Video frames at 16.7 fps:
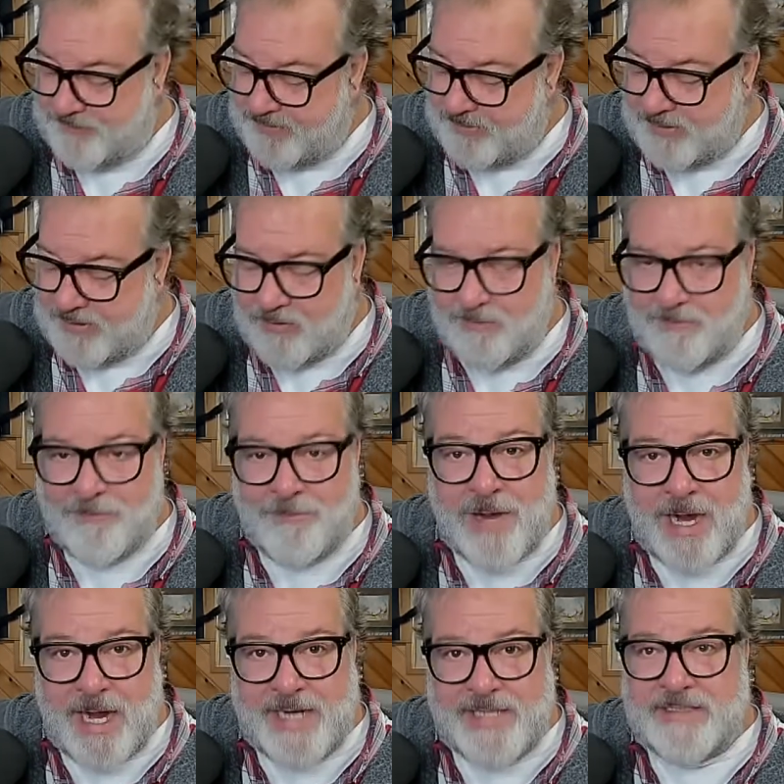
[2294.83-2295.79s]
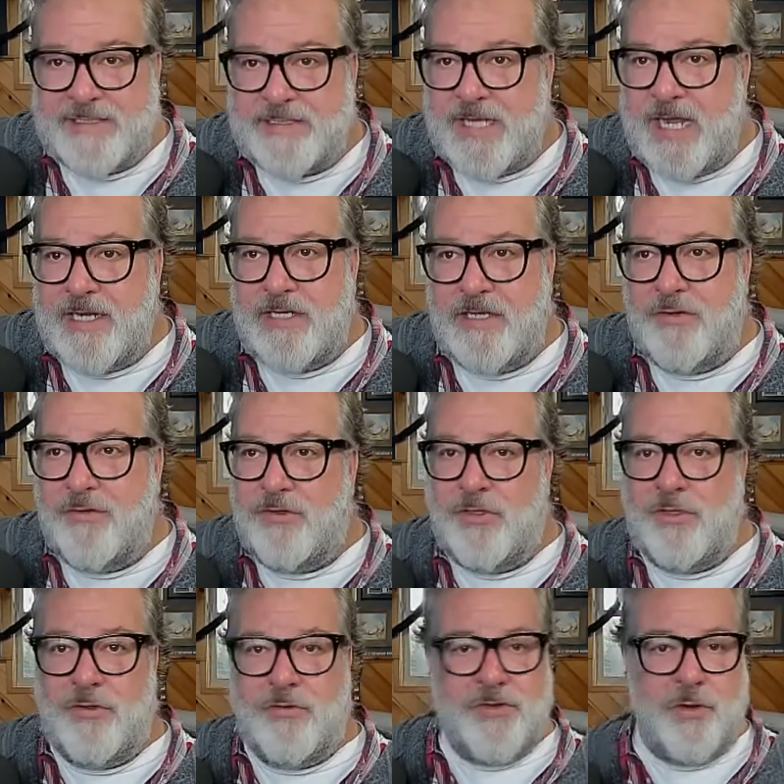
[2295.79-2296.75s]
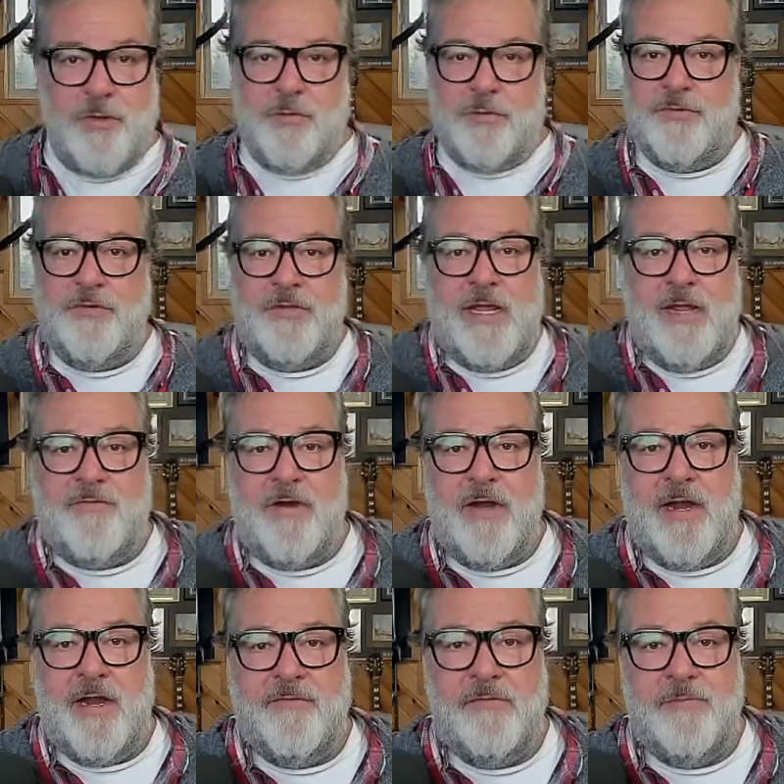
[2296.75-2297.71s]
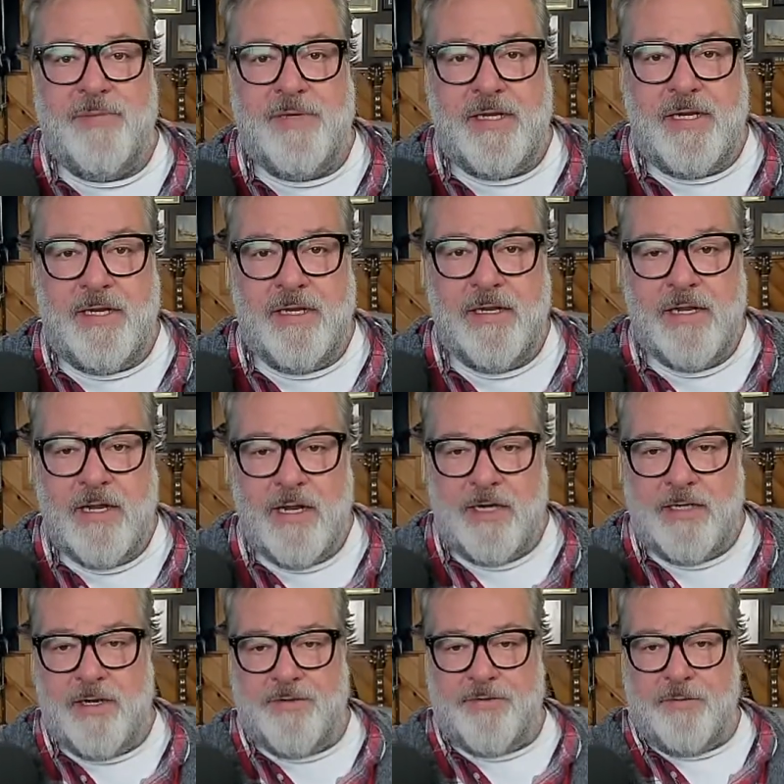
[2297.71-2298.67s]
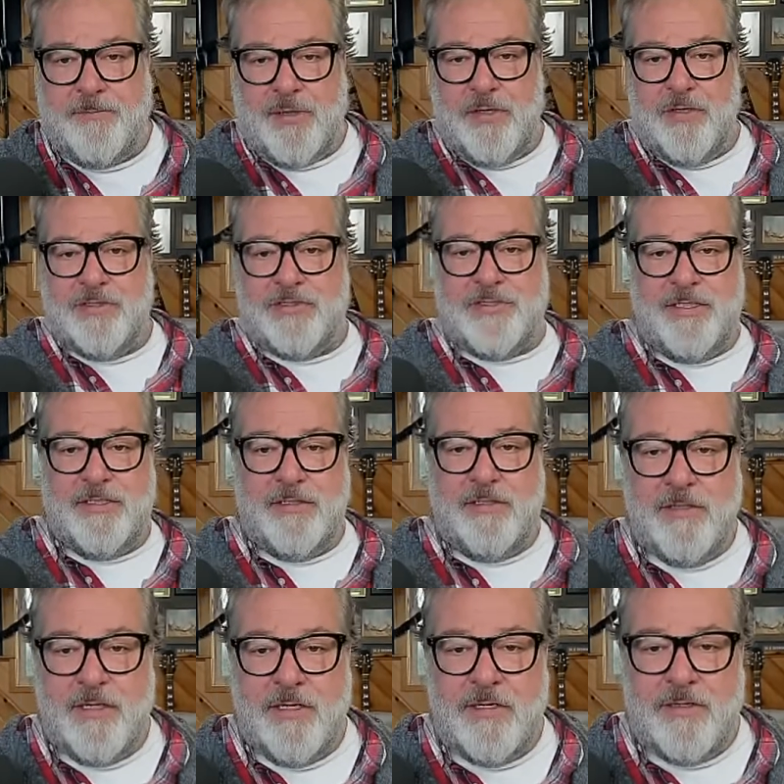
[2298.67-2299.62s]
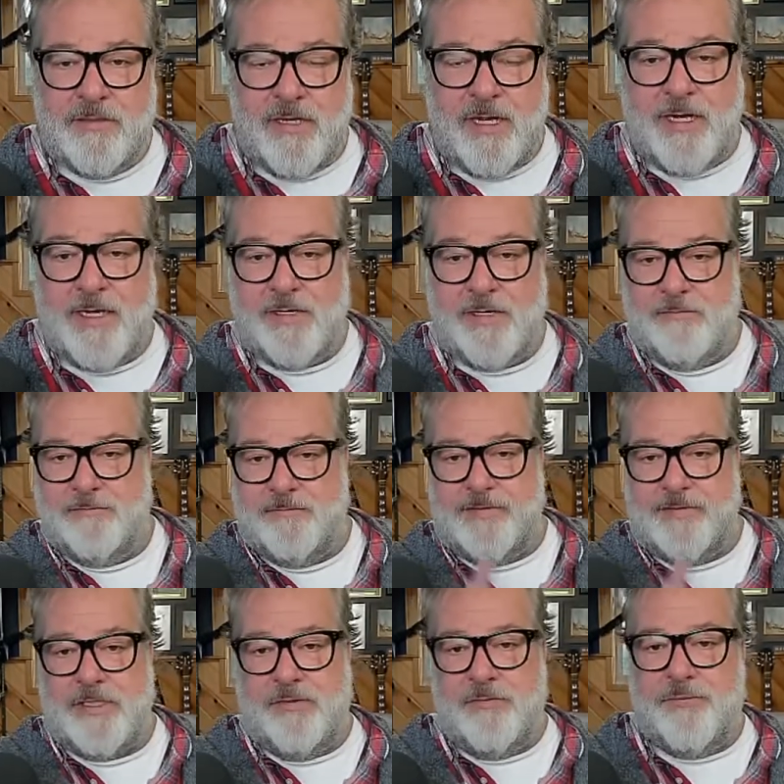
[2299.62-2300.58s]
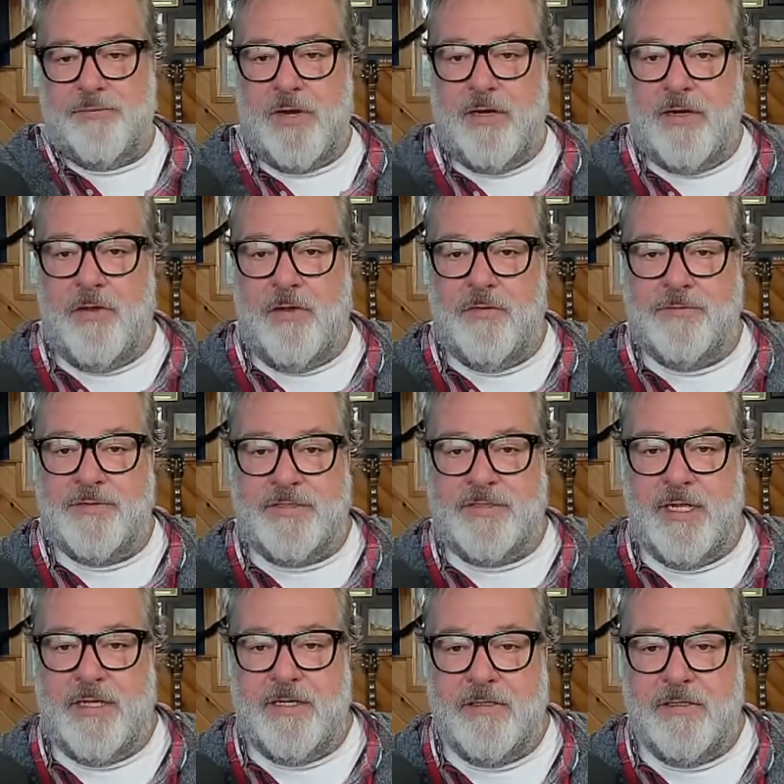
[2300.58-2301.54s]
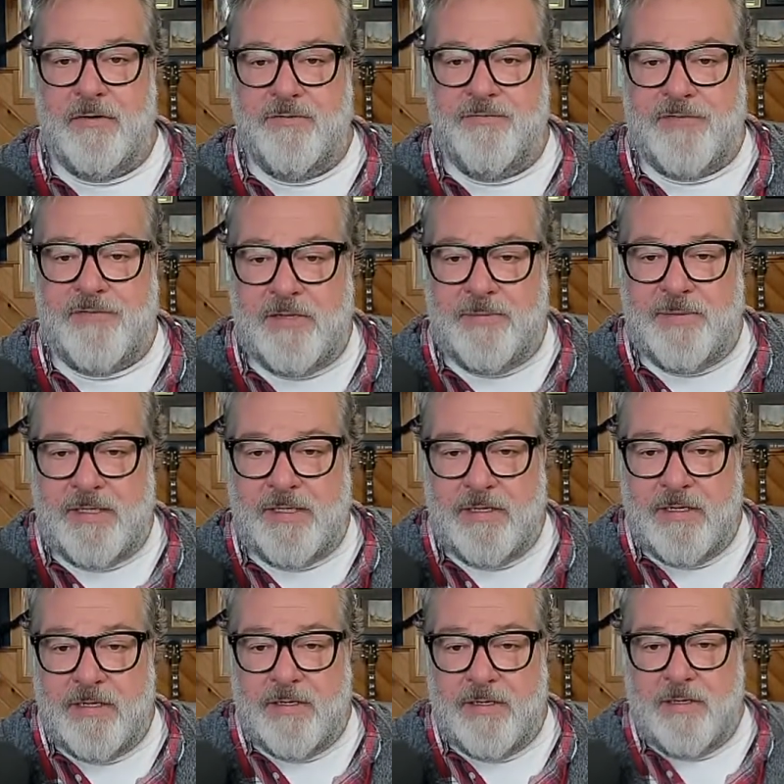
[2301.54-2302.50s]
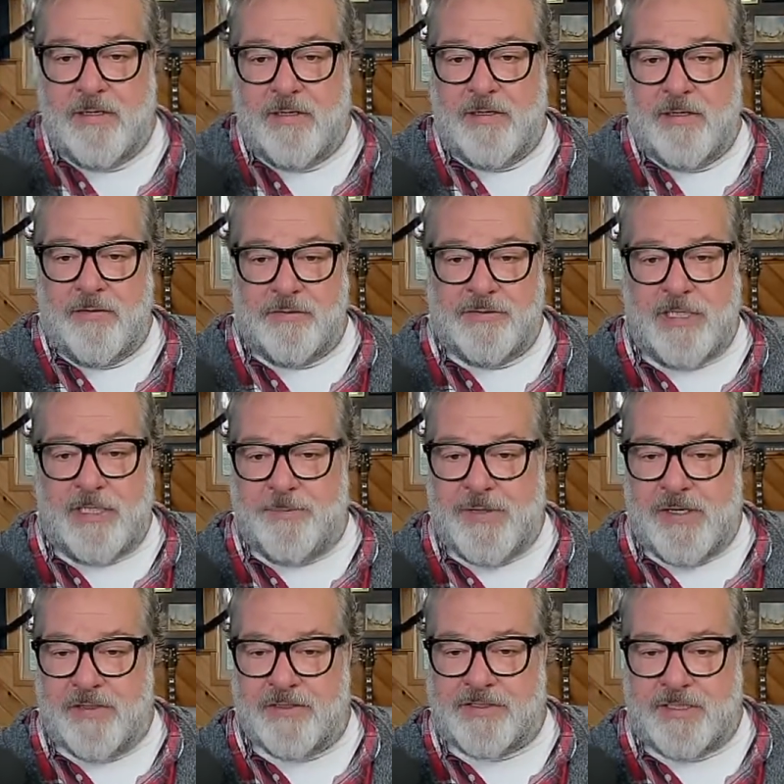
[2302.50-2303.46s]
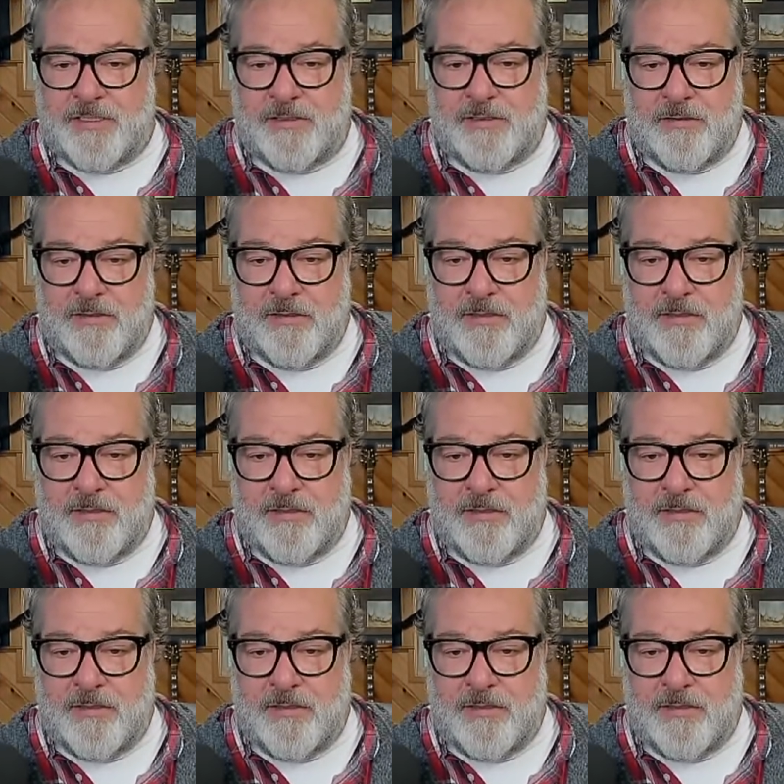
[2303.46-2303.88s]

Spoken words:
mindset. There will never ever be another person like Southern Prairie Homestead or Phoebe or T. Pearson.